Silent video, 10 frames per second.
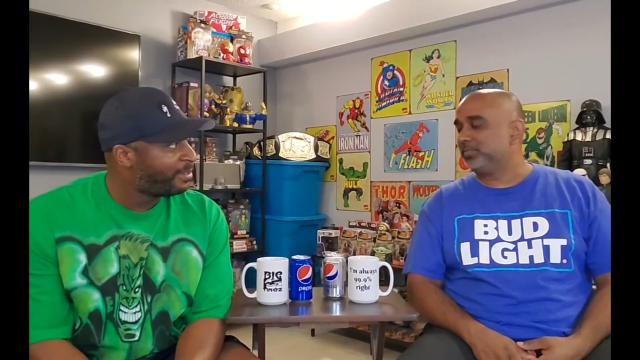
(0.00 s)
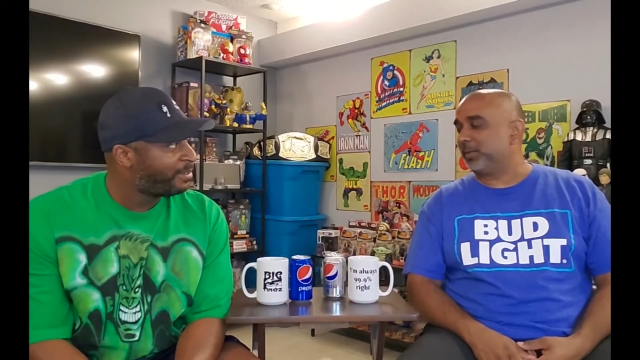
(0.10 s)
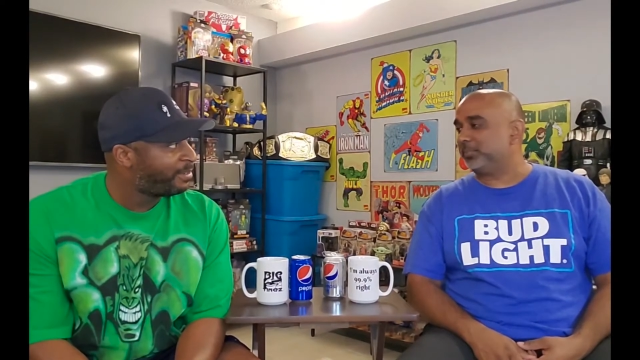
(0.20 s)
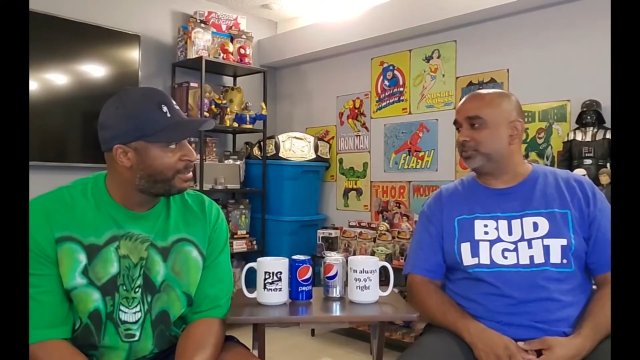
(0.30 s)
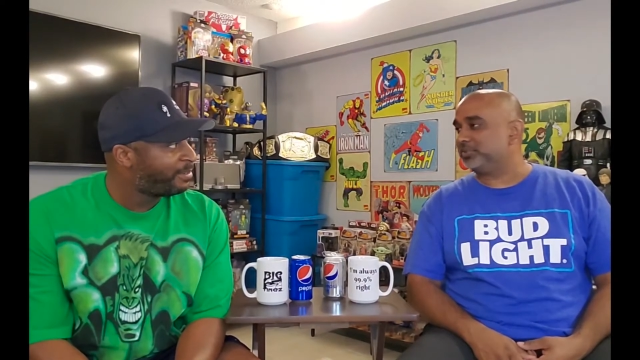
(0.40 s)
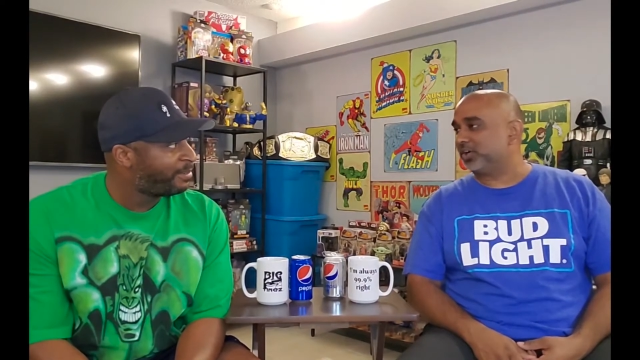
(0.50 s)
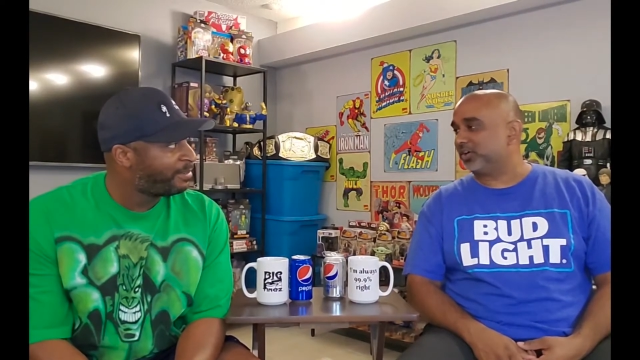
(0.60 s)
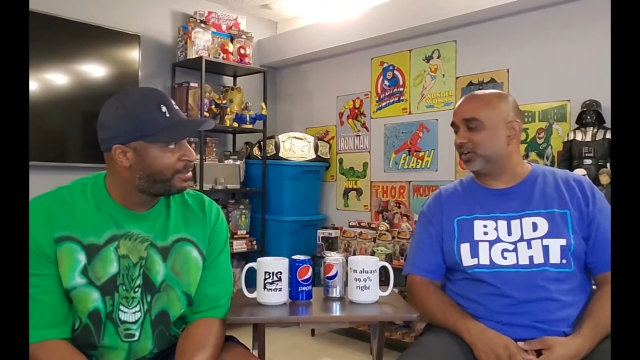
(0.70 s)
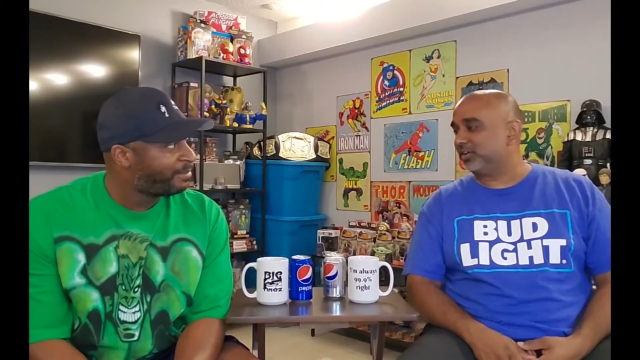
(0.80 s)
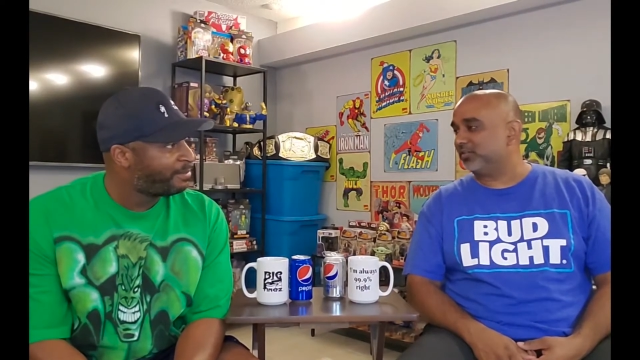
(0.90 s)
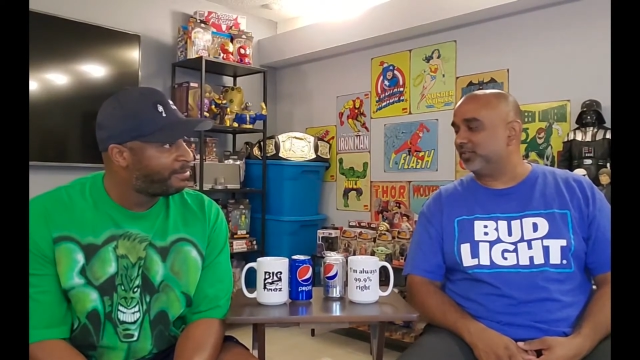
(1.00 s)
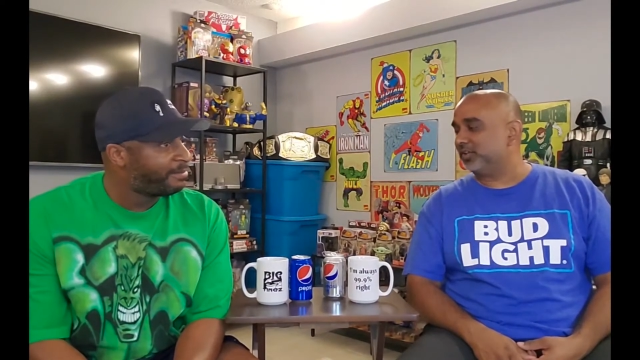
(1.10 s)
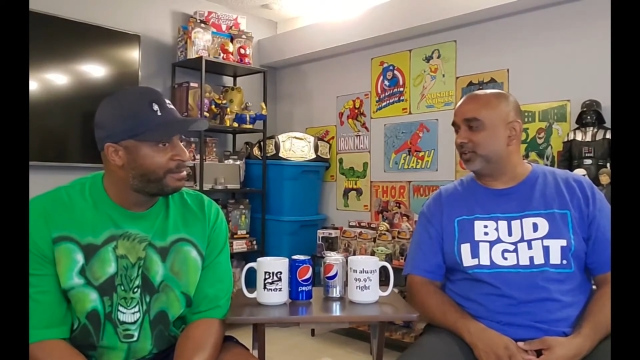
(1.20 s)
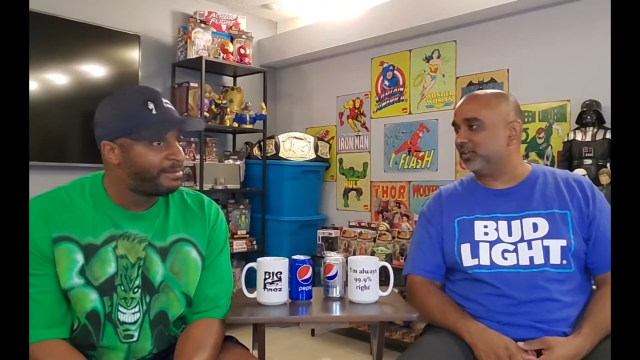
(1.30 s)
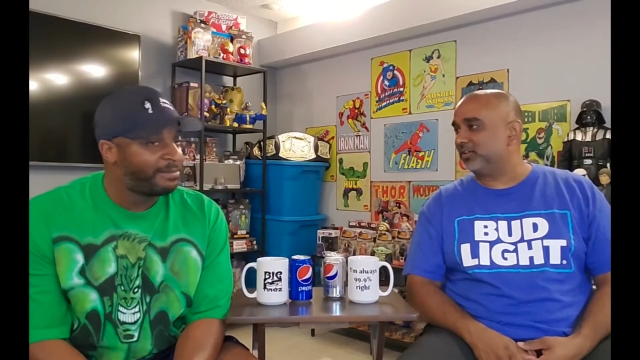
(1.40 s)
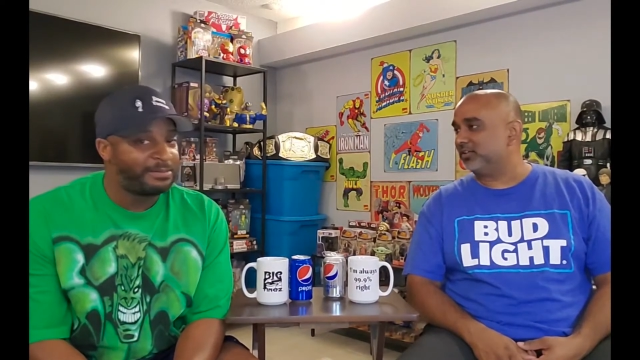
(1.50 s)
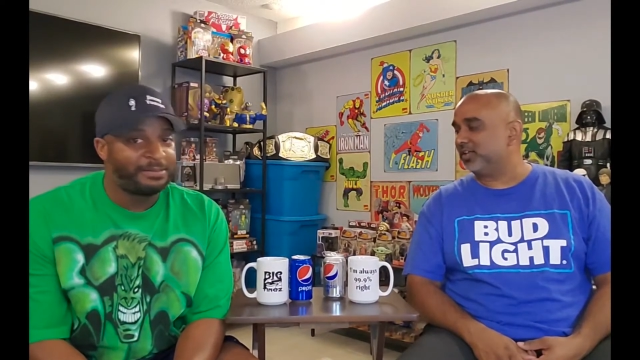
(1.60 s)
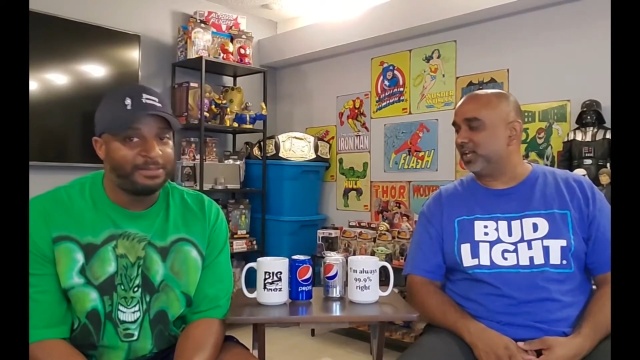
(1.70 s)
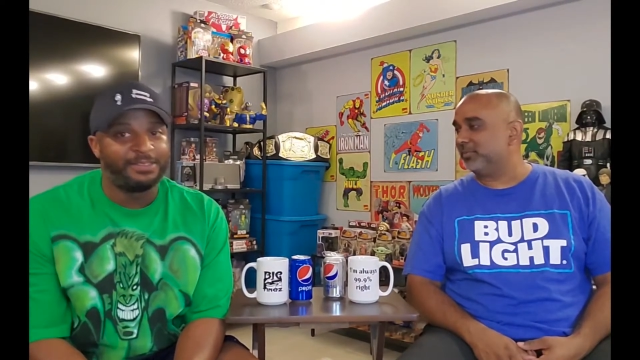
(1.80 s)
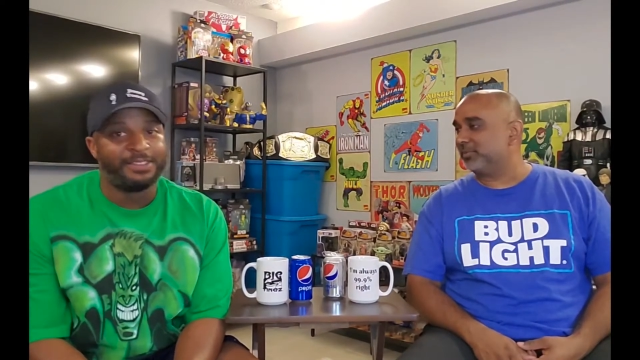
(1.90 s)
Speaker 1: Papa Stark in fucking
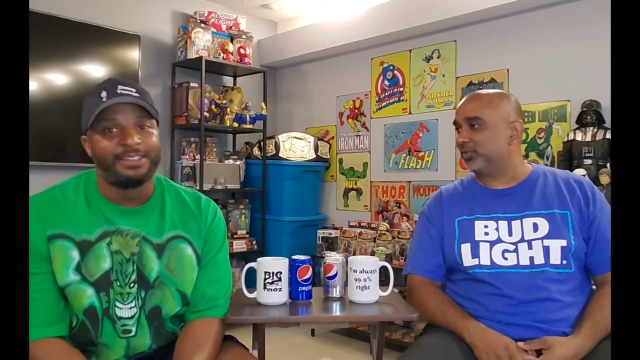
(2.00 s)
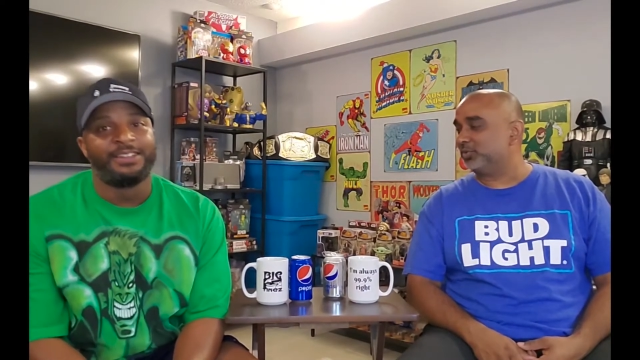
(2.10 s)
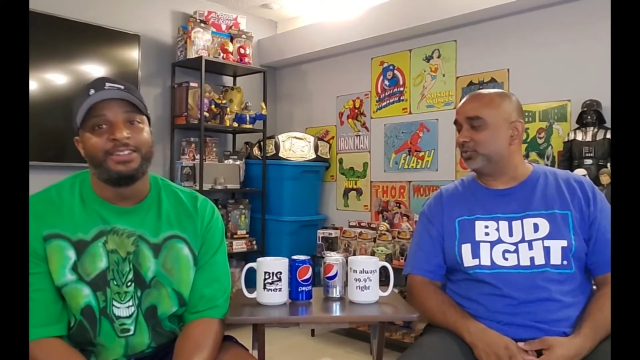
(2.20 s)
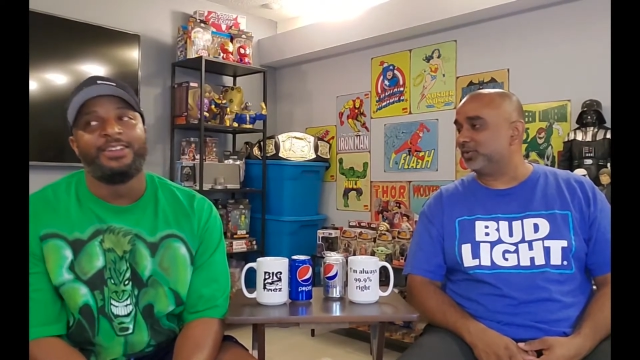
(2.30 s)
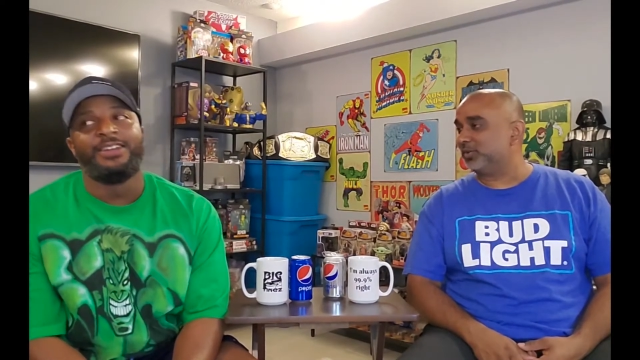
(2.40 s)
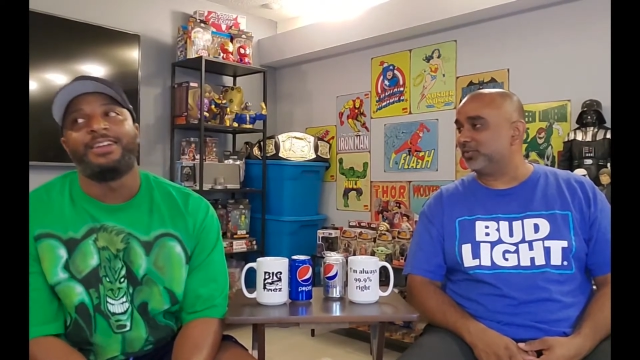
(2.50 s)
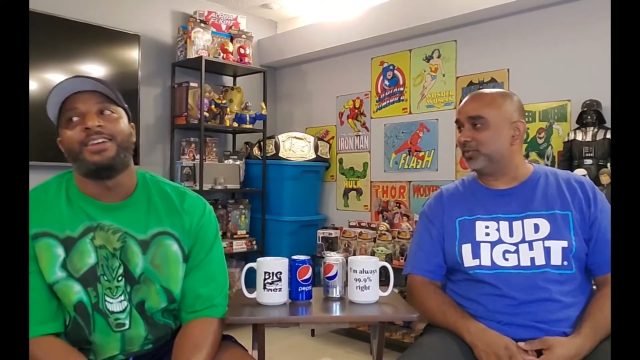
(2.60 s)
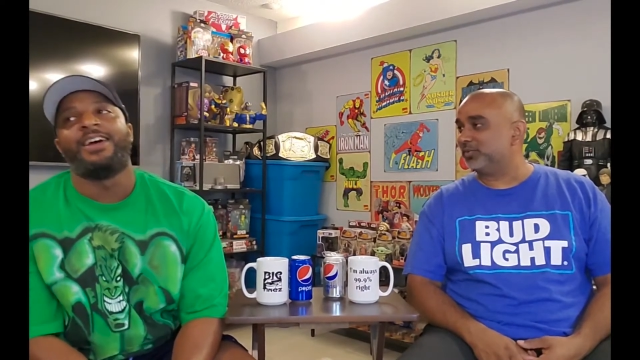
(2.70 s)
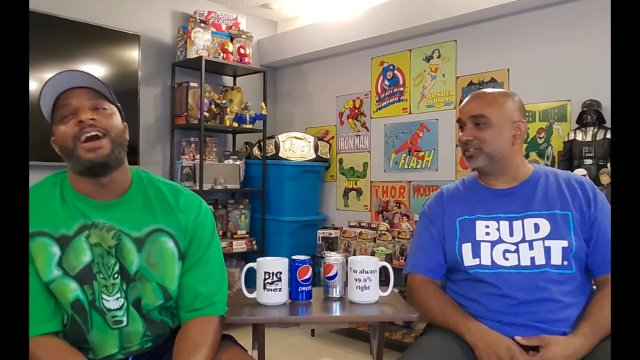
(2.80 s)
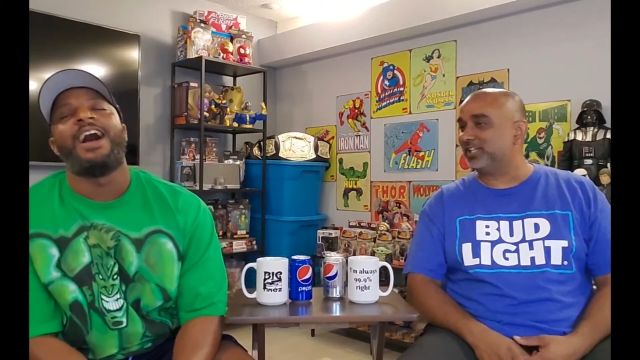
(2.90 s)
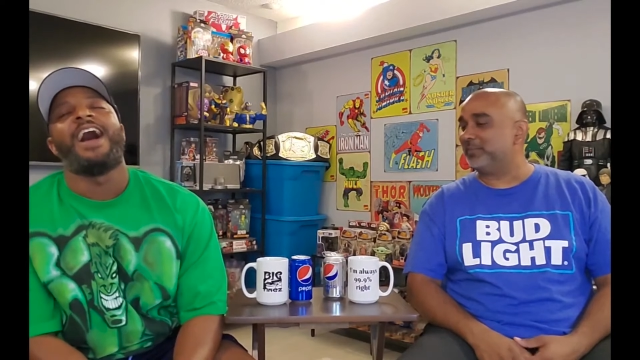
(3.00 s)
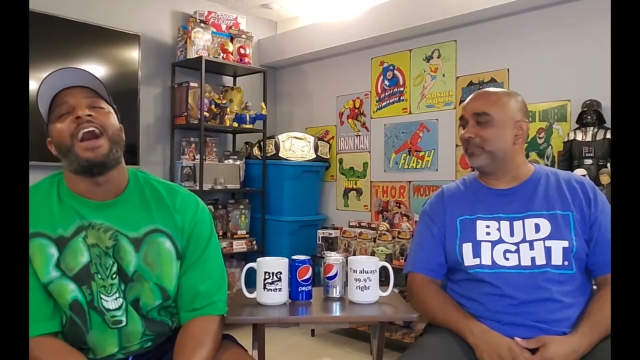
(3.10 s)
Game of Thrones or whatever. What's his name?